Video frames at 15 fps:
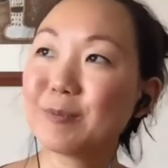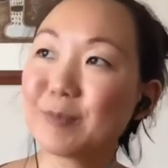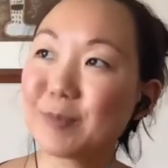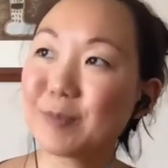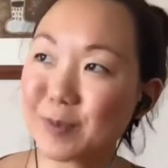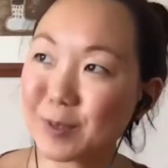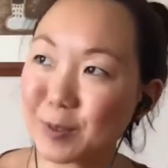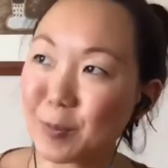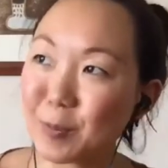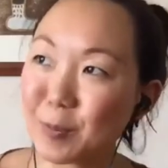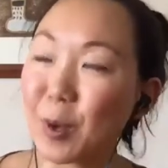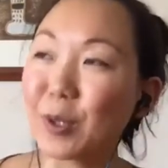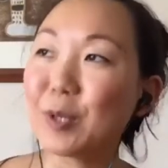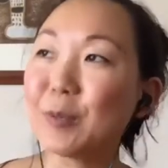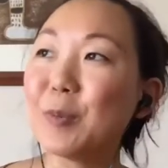
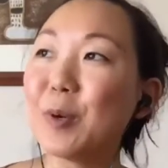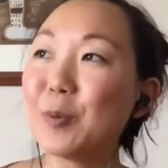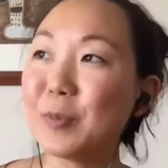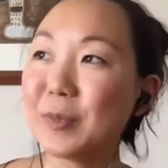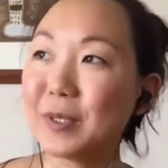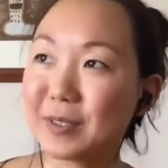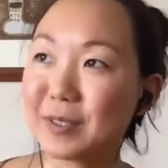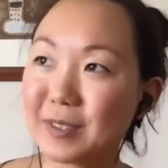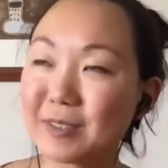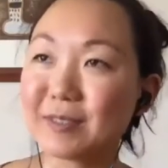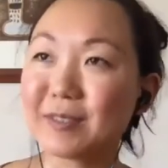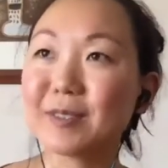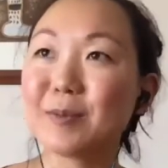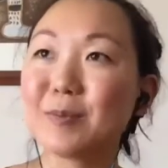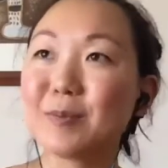smaller moments, and
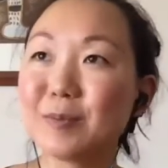some